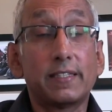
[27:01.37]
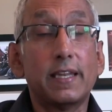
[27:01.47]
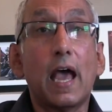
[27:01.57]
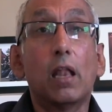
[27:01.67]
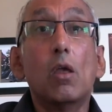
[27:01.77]

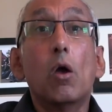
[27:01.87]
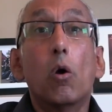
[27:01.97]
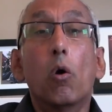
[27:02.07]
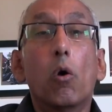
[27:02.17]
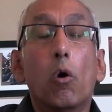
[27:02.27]
National
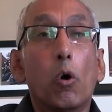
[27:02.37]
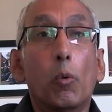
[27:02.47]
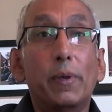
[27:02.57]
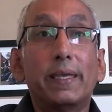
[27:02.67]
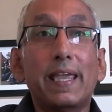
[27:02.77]
or, or,
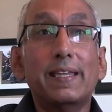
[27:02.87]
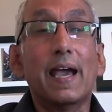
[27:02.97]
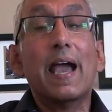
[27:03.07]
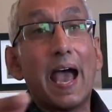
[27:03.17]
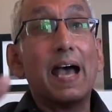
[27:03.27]
or
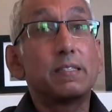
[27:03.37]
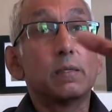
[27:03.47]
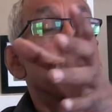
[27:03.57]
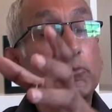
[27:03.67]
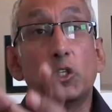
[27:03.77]
Pegida
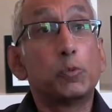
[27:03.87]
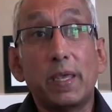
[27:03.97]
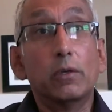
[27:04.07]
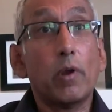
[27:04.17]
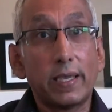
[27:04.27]
as just
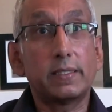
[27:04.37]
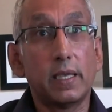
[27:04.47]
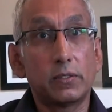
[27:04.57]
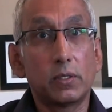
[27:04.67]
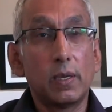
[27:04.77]
being
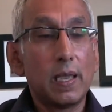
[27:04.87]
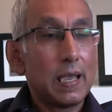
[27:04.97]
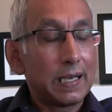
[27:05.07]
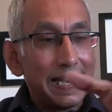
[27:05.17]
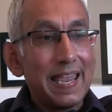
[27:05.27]
racist.
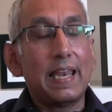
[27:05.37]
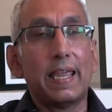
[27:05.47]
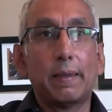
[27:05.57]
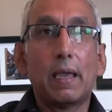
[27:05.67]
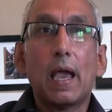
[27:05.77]

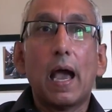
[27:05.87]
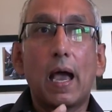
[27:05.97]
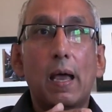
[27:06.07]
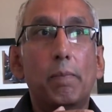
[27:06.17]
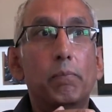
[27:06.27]
Clearly,
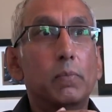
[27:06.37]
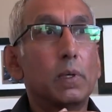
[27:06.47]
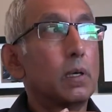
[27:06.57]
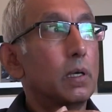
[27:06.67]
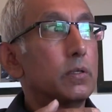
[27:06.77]
um,
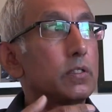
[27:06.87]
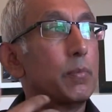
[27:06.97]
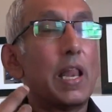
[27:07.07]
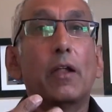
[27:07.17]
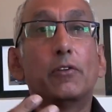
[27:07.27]

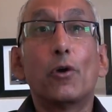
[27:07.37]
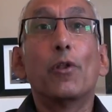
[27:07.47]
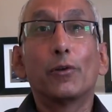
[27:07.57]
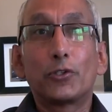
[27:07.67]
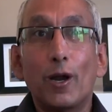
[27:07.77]
somebody like
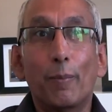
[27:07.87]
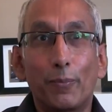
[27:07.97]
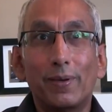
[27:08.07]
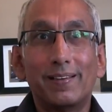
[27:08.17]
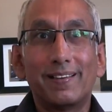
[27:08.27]
Donald Trump
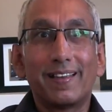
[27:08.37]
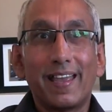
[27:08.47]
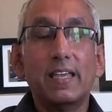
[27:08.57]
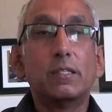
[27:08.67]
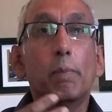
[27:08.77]

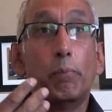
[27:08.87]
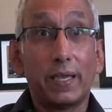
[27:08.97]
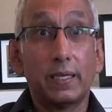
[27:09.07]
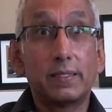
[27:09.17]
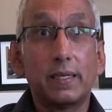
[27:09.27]
is
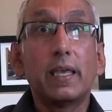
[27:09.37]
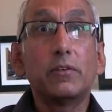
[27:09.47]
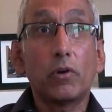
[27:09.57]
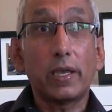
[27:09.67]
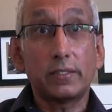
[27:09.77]
bigoted,
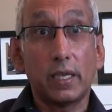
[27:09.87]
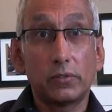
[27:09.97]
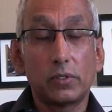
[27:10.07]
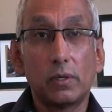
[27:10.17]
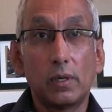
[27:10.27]
he's racist.